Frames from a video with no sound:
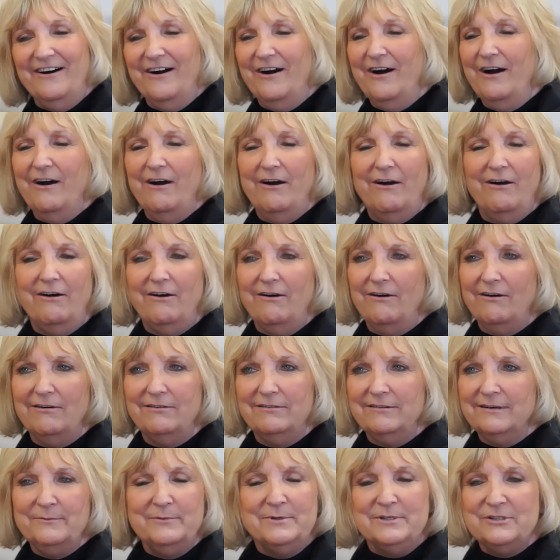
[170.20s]
Oh,
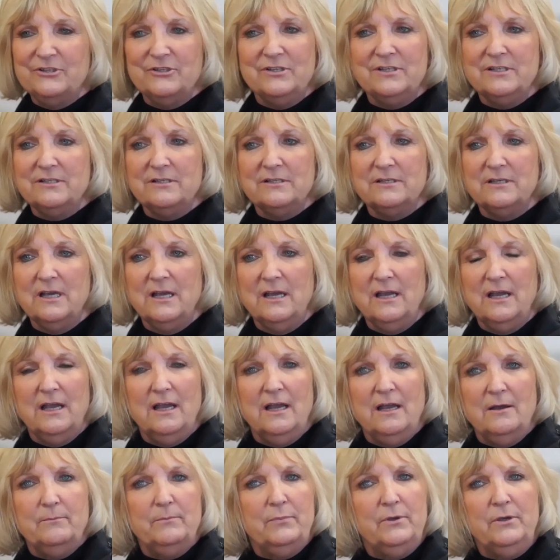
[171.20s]
it was just
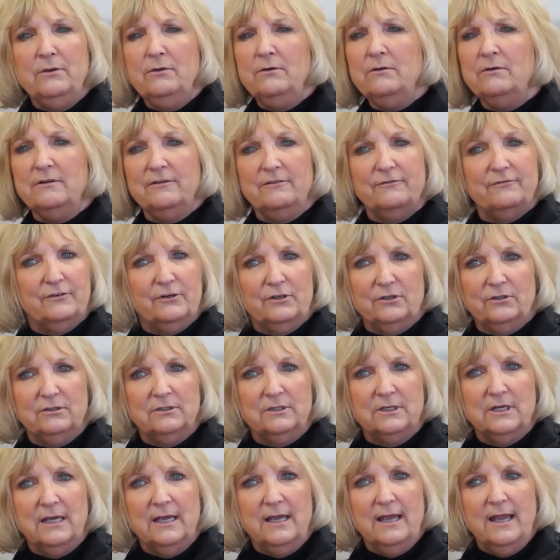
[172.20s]
beautiful.
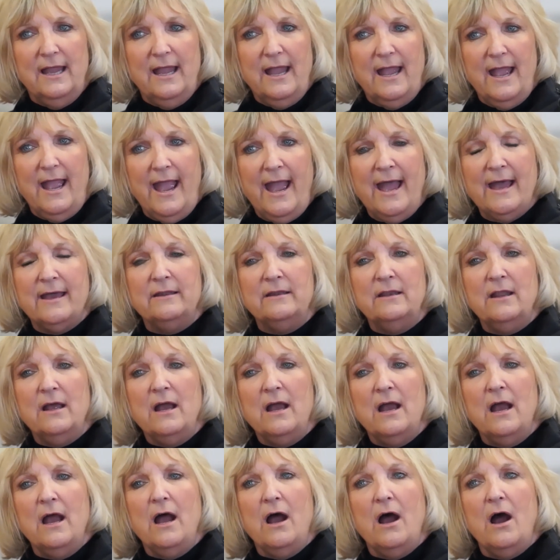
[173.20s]
And
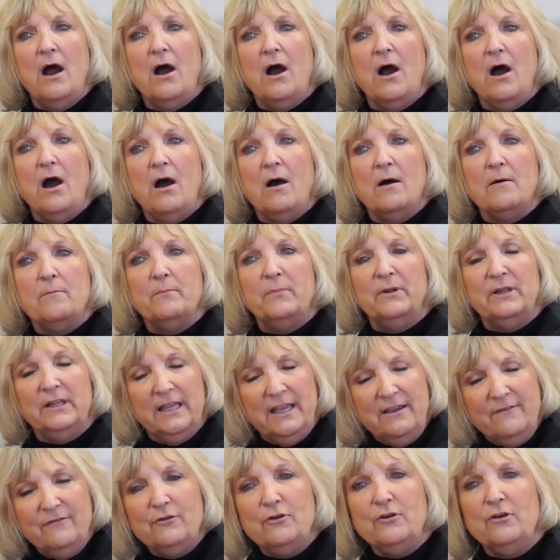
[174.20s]

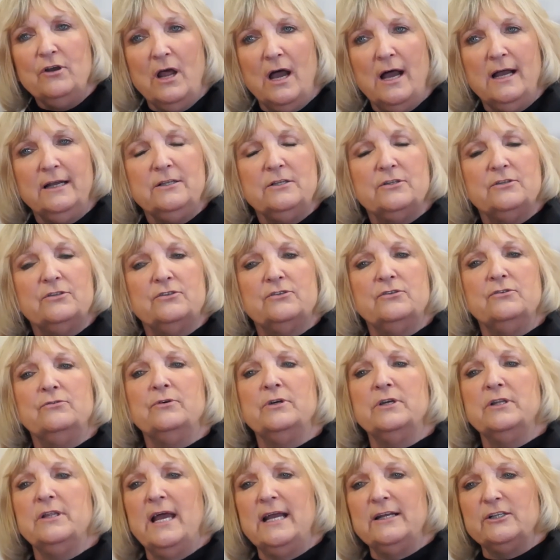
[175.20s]
believe it or not,
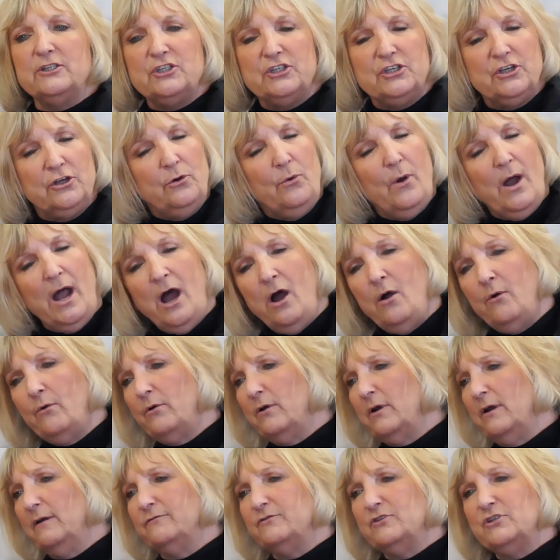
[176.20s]
during that 2
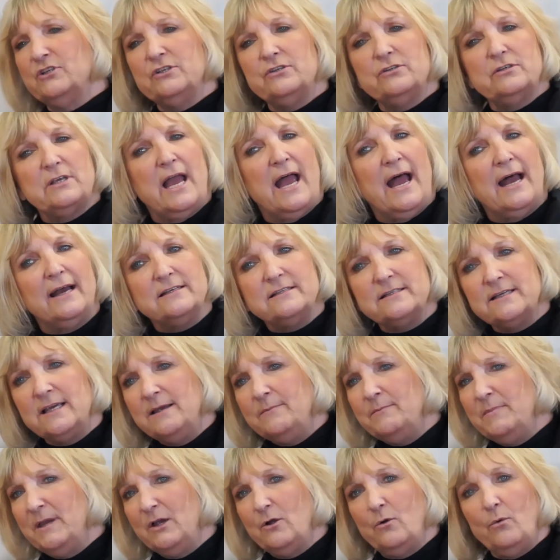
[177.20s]
hour of just
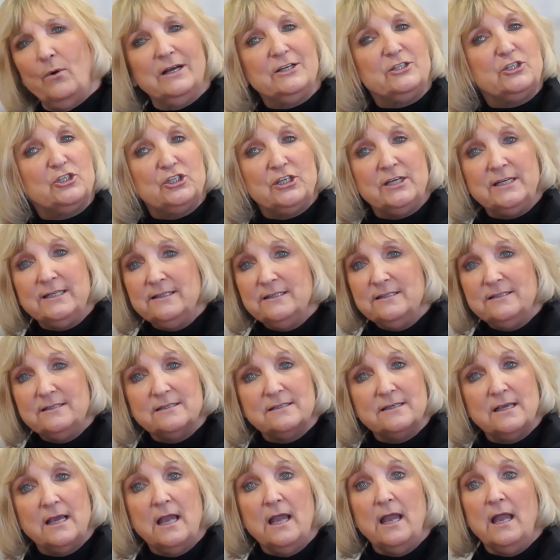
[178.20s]
asking me
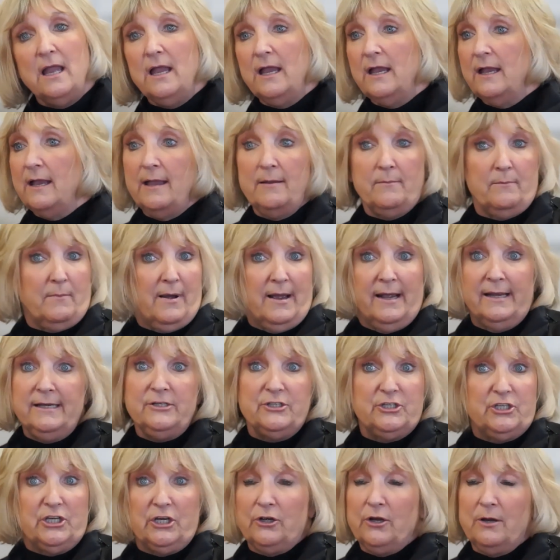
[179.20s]
questions and my
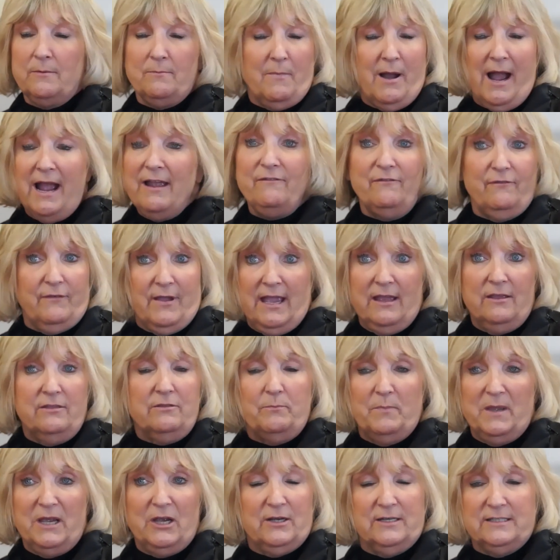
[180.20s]
sharing my faith,
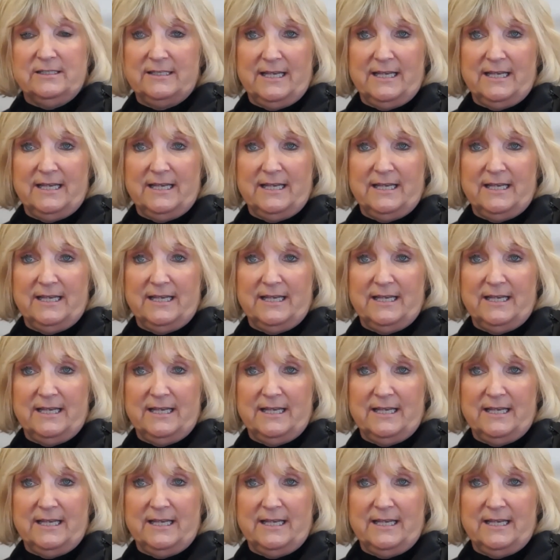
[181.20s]
because